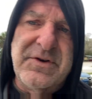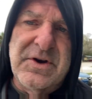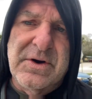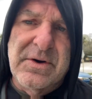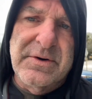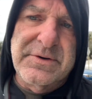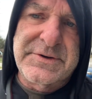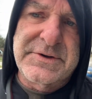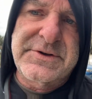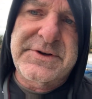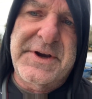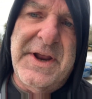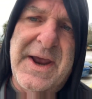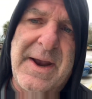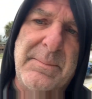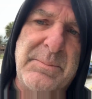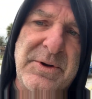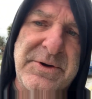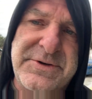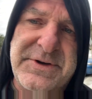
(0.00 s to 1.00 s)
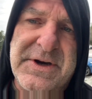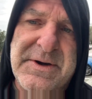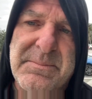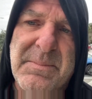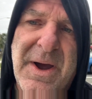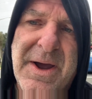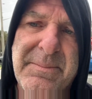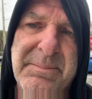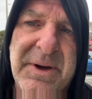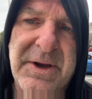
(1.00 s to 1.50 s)
years establishing
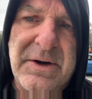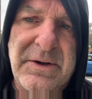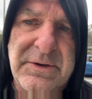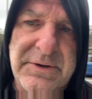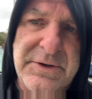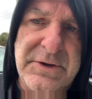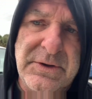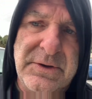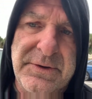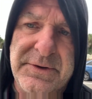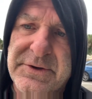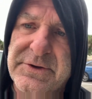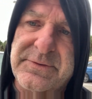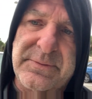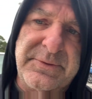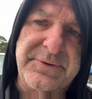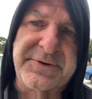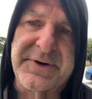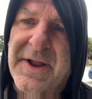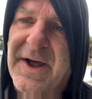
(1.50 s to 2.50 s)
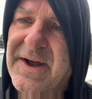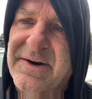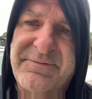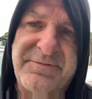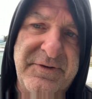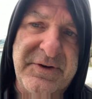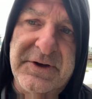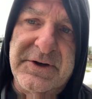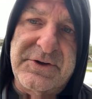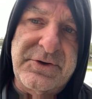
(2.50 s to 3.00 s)
my mental illness was not
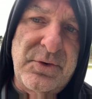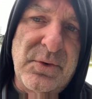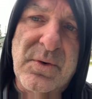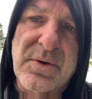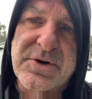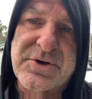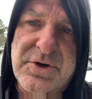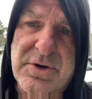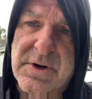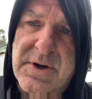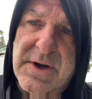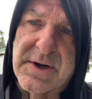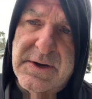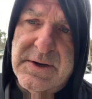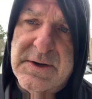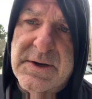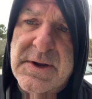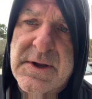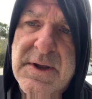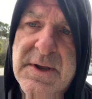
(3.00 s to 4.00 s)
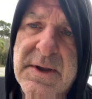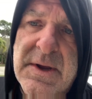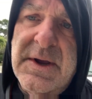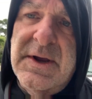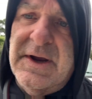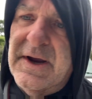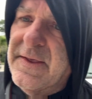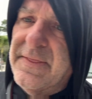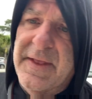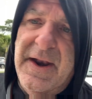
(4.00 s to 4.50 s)
fixed or treated
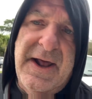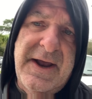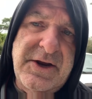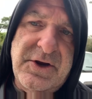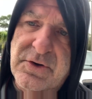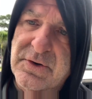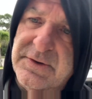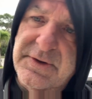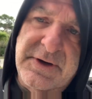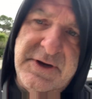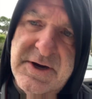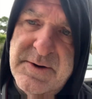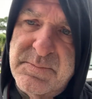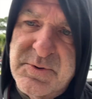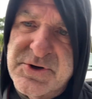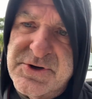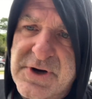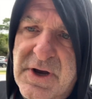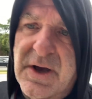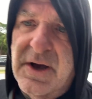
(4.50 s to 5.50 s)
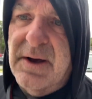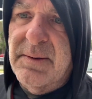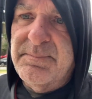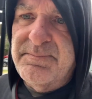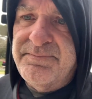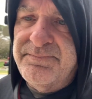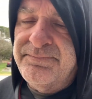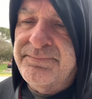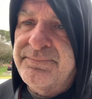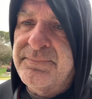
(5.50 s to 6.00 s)
and that I couldn't keep a job.
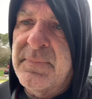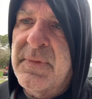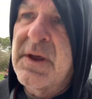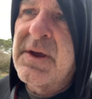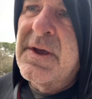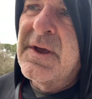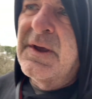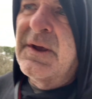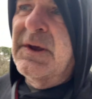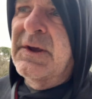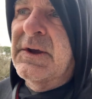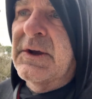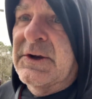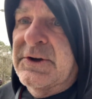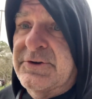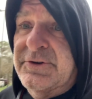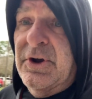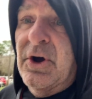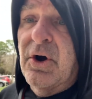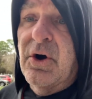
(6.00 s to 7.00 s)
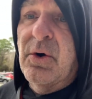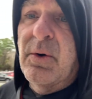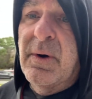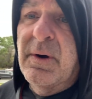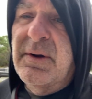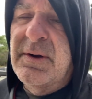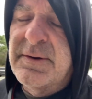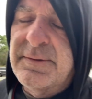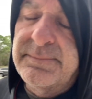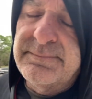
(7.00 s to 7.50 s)

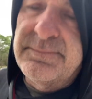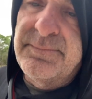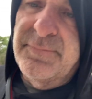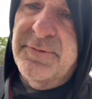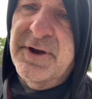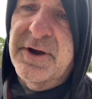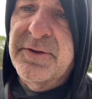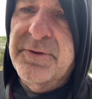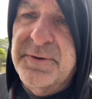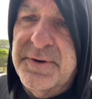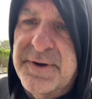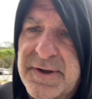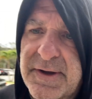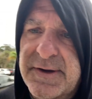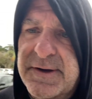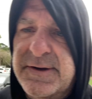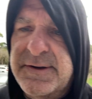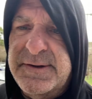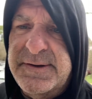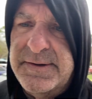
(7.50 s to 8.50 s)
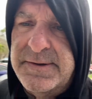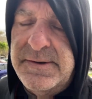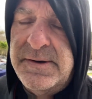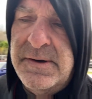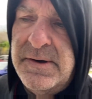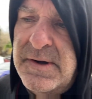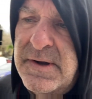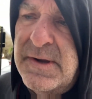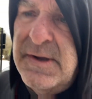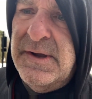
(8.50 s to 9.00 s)
So the other day,
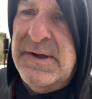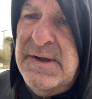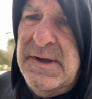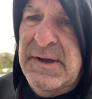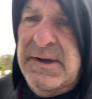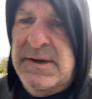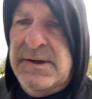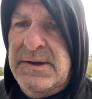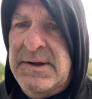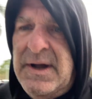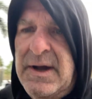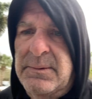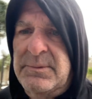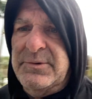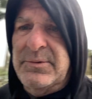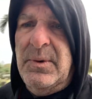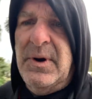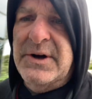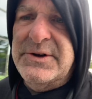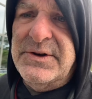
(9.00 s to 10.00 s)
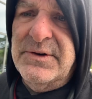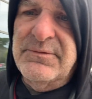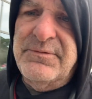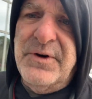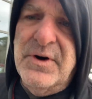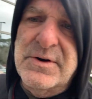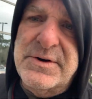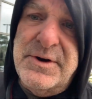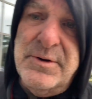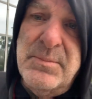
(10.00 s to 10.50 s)
I was watching
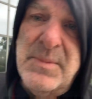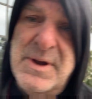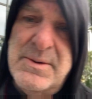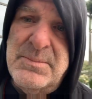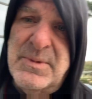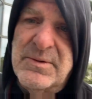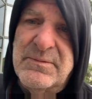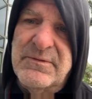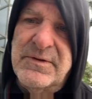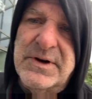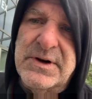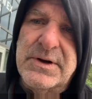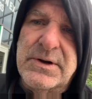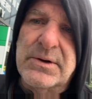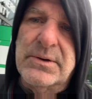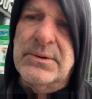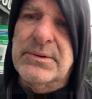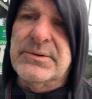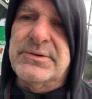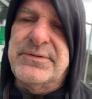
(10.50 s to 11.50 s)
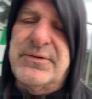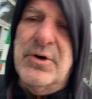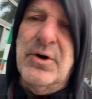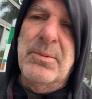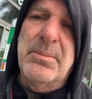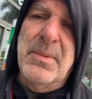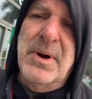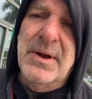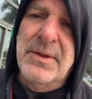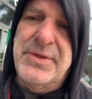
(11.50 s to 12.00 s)
First Amendment videos for a
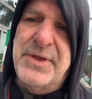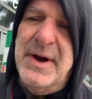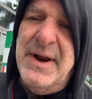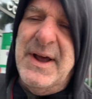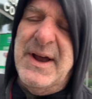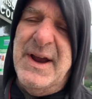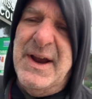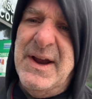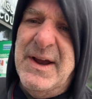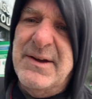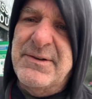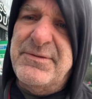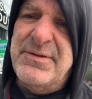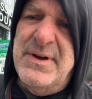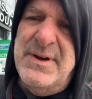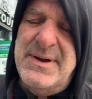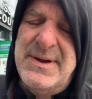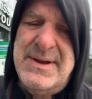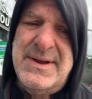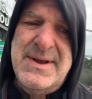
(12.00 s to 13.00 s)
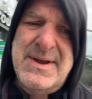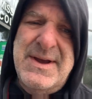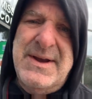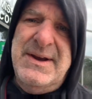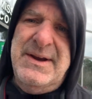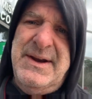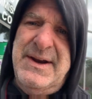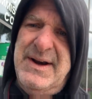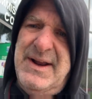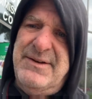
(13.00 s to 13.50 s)
month and a half
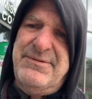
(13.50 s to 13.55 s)
and I